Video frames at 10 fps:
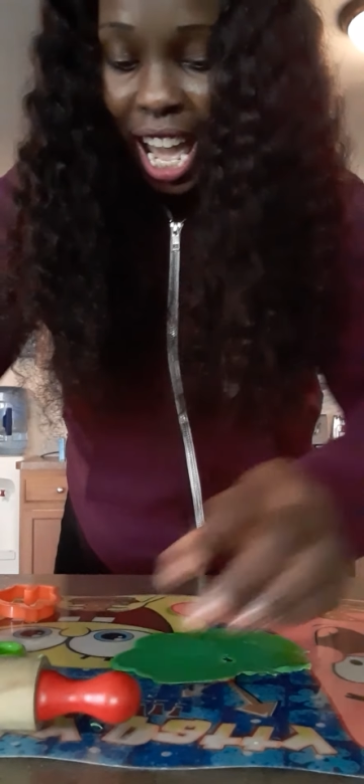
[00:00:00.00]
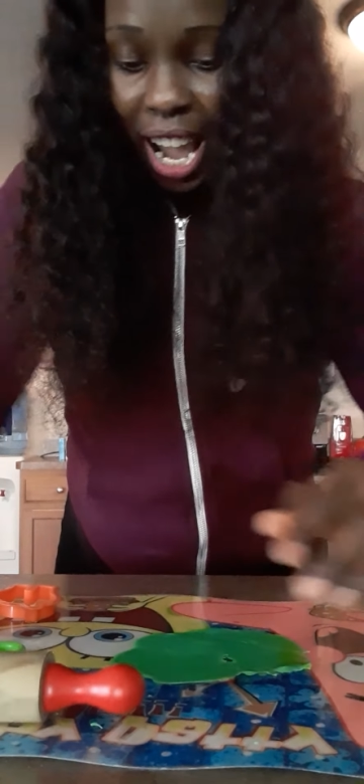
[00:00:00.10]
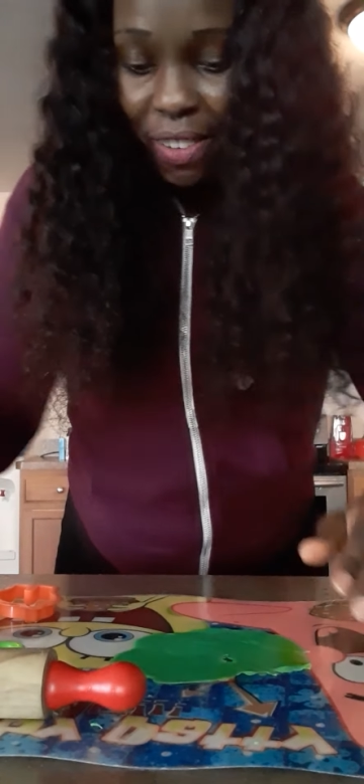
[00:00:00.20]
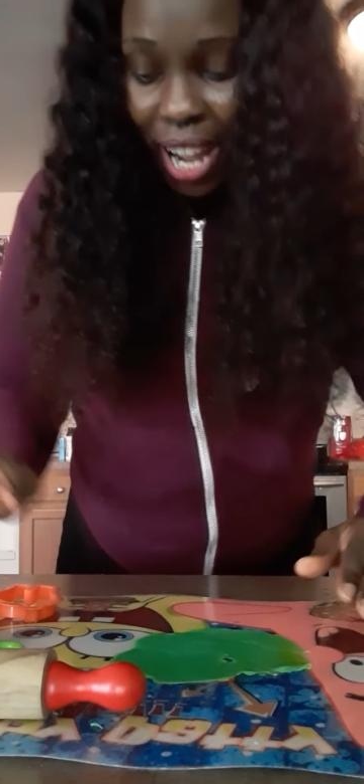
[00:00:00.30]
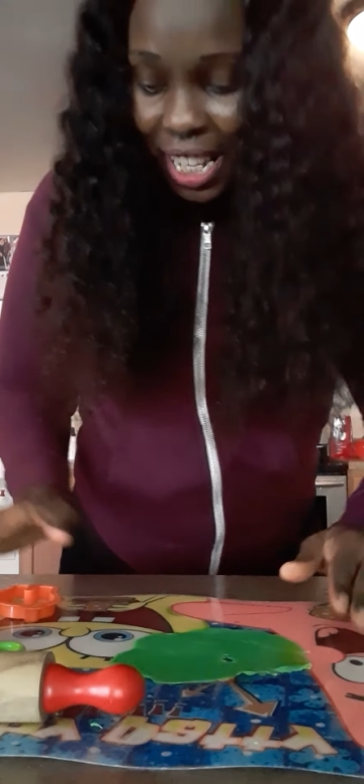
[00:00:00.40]

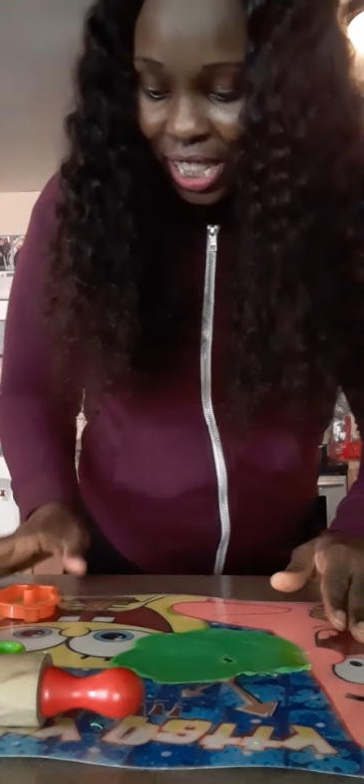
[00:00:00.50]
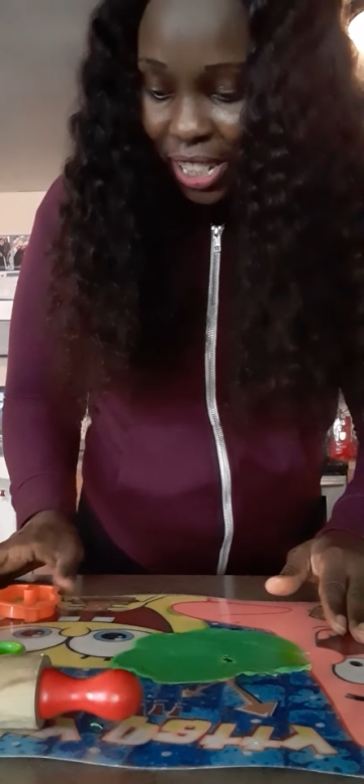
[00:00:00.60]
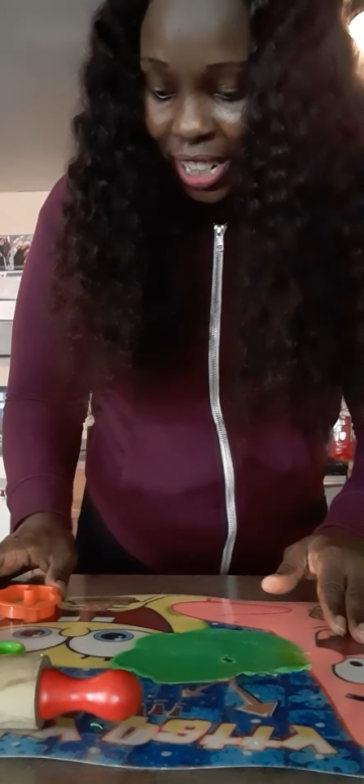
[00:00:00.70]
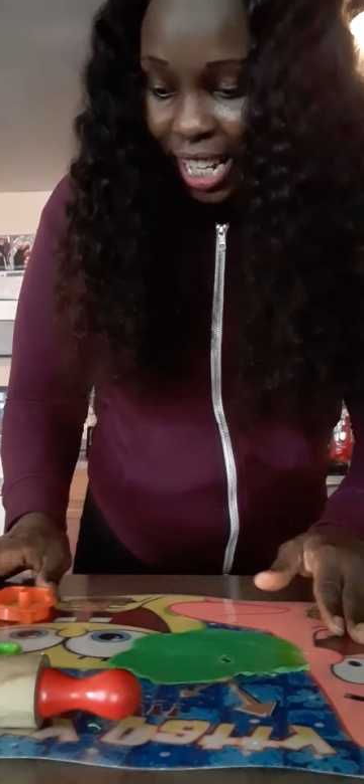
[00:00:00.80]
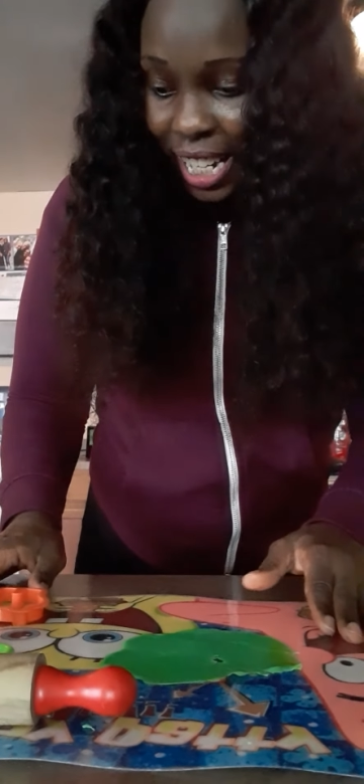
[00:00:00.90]
All right,
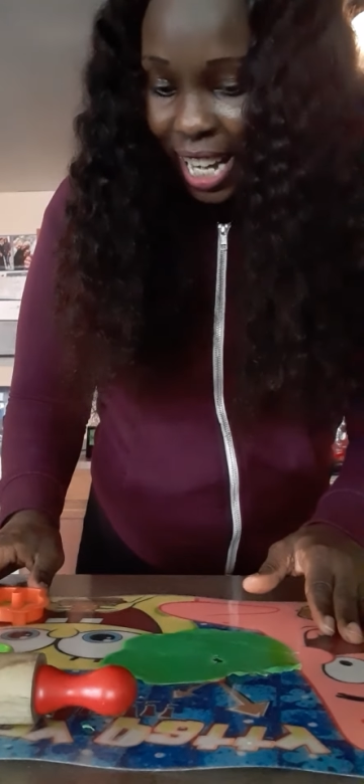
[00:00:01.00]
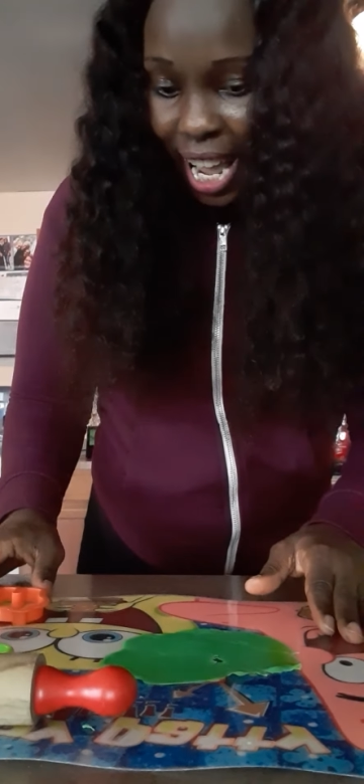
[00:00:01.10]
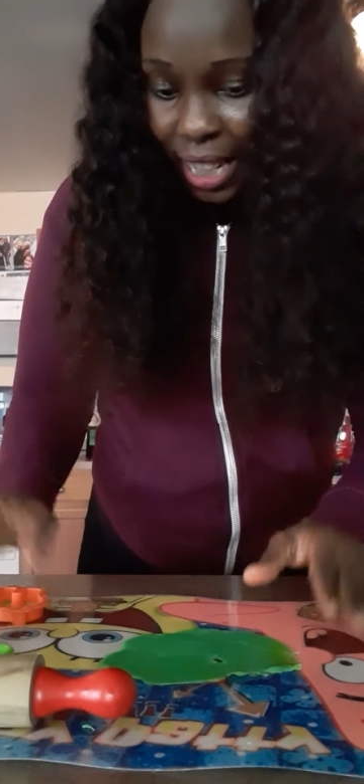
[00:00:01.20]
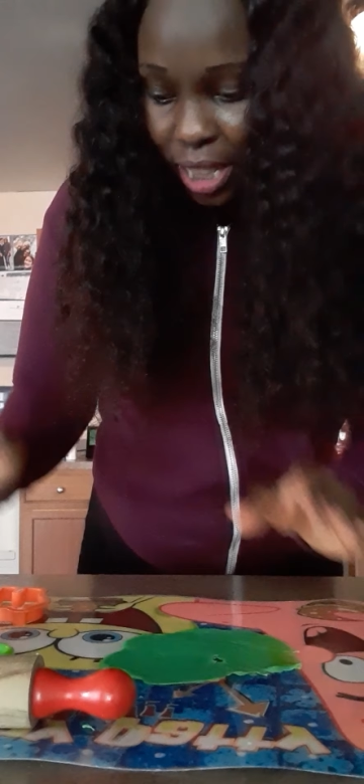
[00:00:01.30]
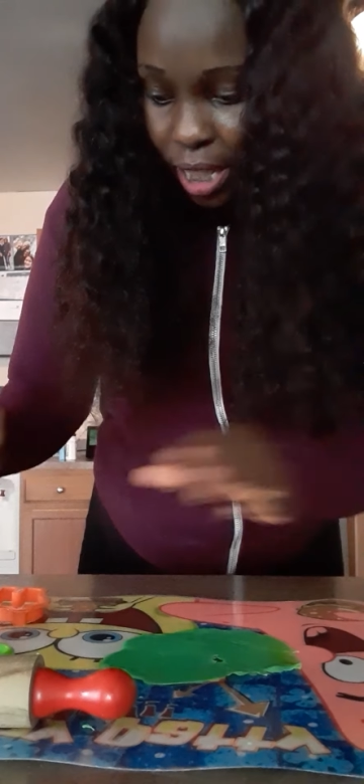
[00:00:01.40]
so then
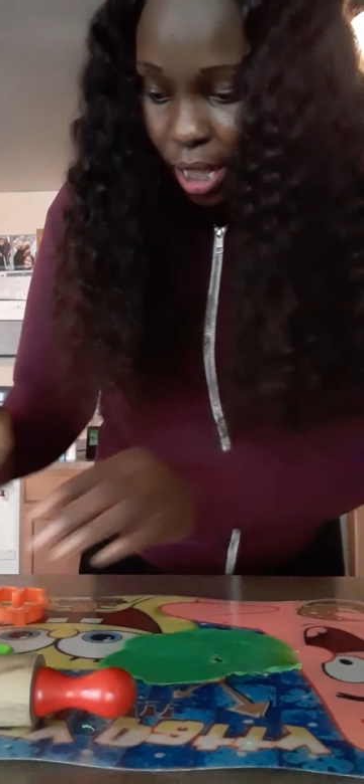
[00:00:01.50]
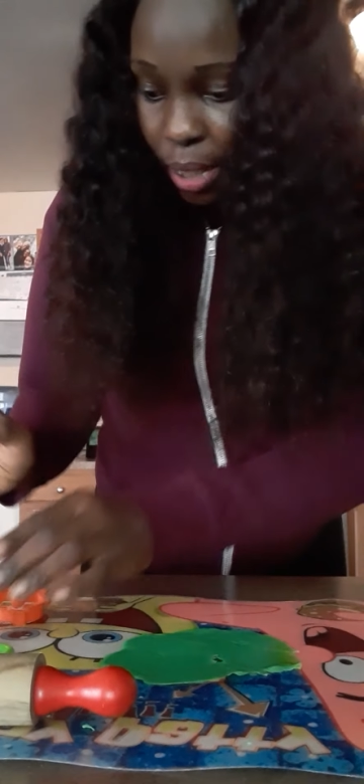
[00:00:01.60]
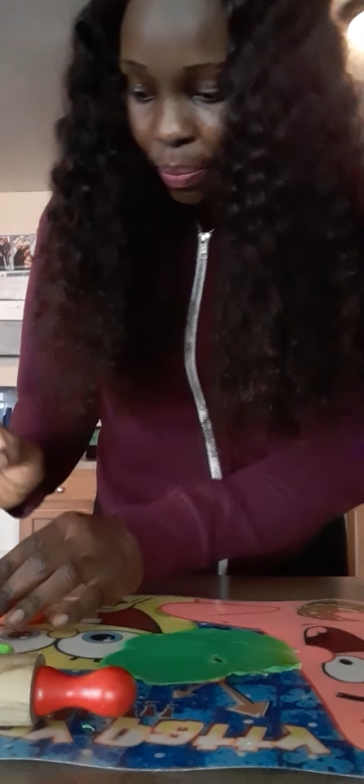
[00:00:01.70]
next,